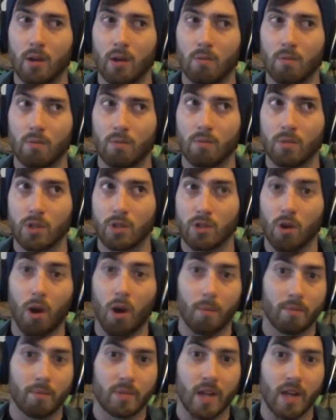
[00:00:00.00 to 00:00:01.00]

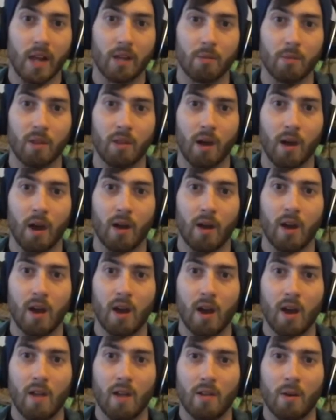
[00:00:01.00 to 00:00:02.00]
stop telling me that.
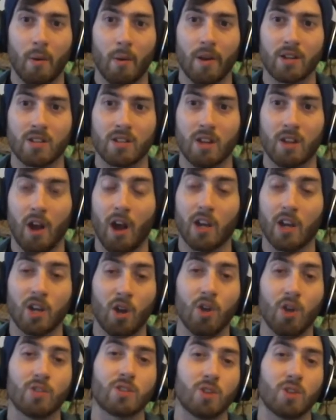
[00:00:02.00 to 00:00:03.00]
And your brain's just like, I
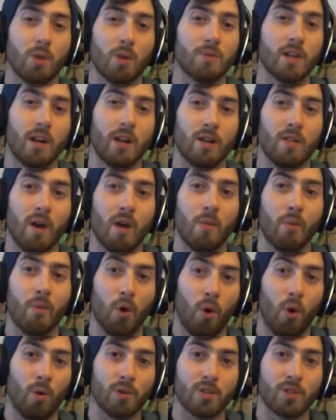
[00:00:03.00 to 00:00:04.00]
could stop telling you that, but
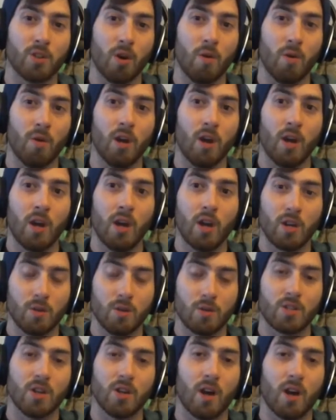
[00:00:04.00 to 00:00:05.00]
also, you
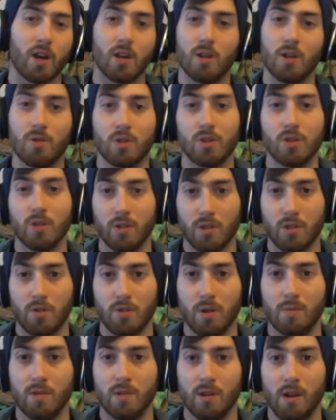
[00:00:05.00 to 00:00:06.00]
suck and you shouldn't
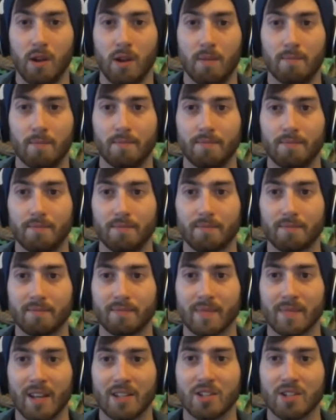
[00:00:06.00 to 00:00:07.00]
stream today.
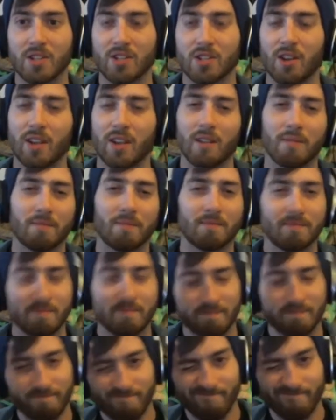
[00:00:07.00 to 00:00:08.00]
And it's just like,
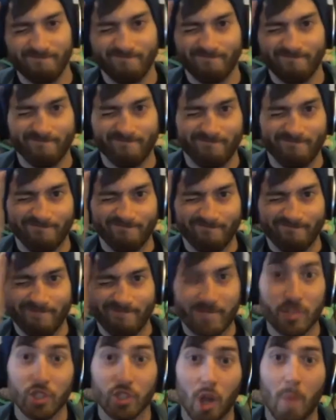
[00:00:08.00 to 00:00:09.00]

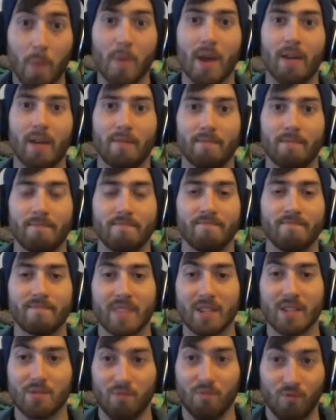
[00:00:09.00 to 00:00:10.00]
stop it.
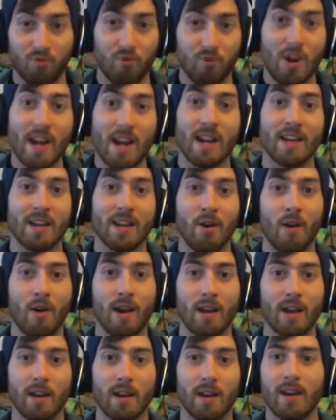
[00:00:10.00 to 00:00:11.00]
It's really
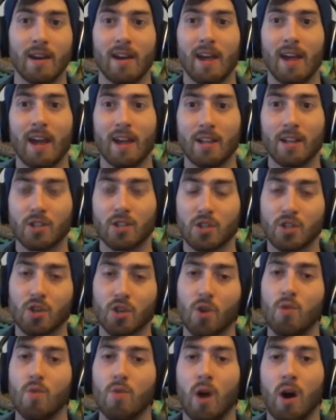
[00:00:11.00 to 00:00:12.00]
annoying. It's
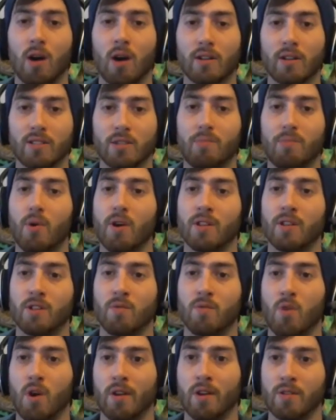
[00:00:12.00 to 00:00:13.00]
so hard to put into
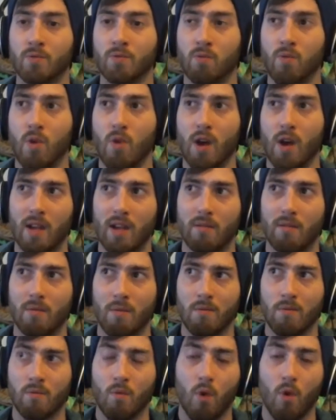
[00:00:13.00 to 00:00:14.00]
words what it...
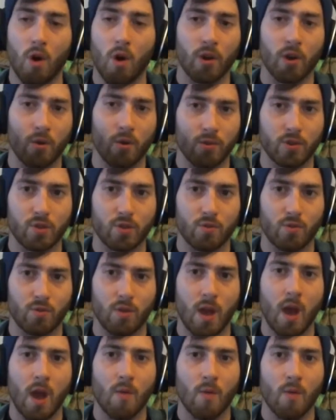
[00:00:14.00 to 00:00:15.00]
what goes through
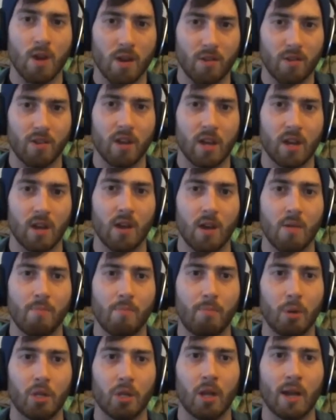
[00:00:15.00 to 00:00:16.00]
your head when you're thinking it,
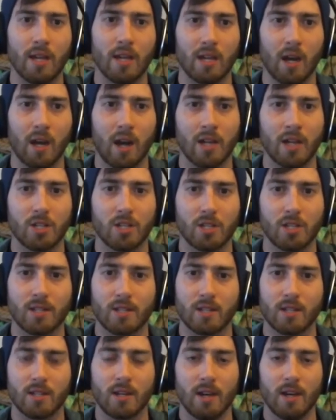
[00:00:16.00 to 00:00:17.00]
but like I
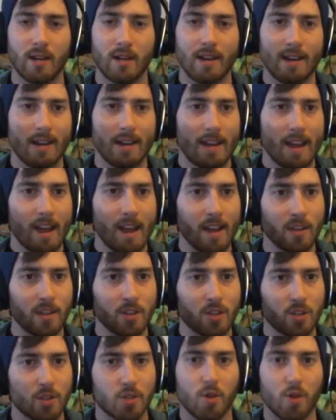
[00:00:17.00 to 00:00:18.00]
just, it's
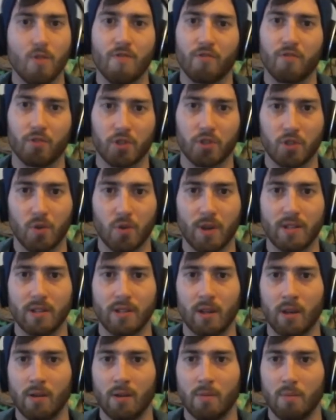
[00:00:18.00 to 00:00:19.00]
so
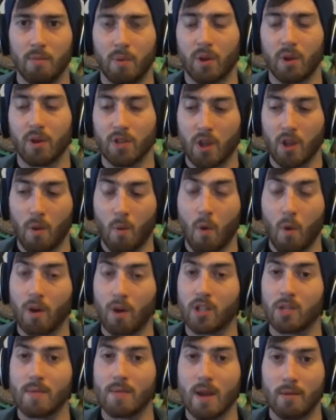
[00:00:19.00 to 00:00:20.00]
frustrating because I
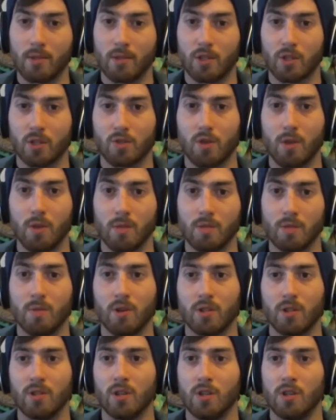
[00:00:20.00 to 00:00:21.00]
want to be able to stream as
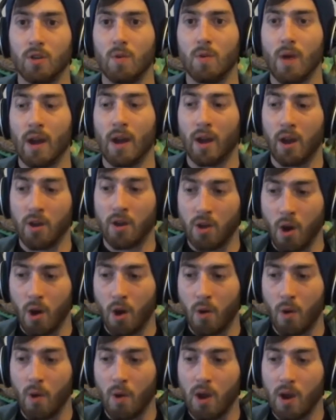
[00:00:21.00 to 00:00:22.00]
much as I do, and I
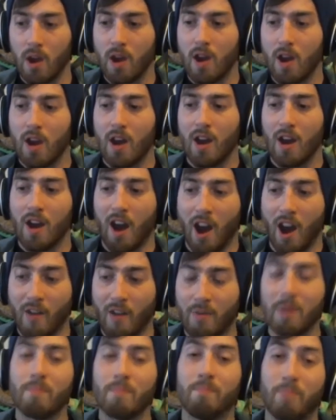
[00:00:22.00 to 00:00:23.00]
know I've
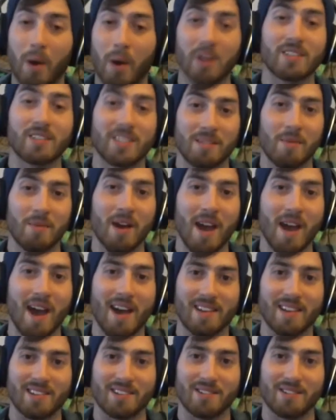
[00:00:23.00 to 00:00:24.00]
been busting my
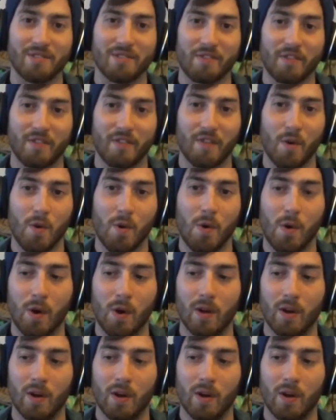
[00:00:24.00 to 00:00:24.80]
ass for